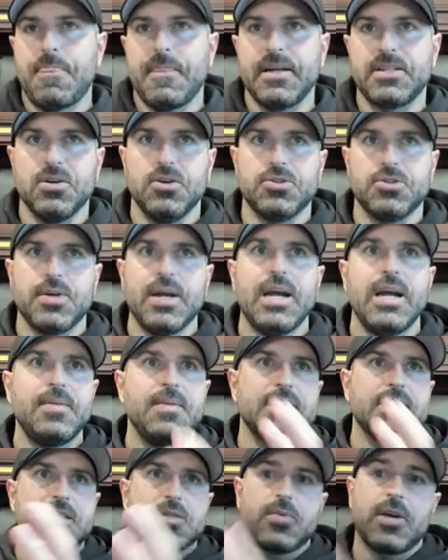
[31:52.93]
I told you,
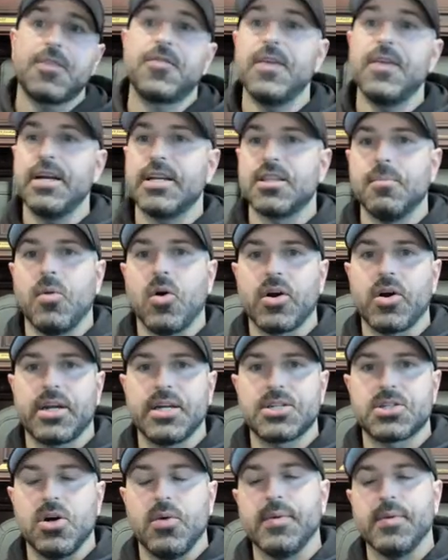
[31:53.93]
hey, this is what I think the
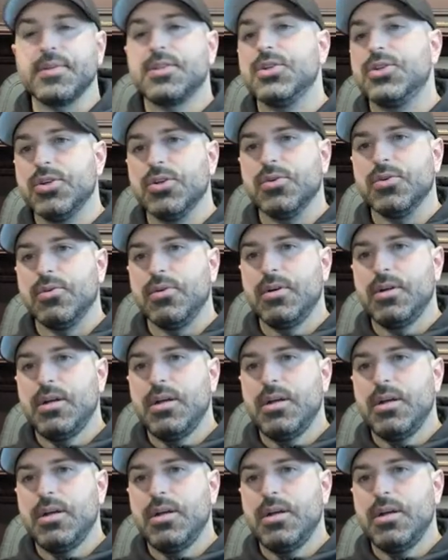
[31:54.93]
market's going to do.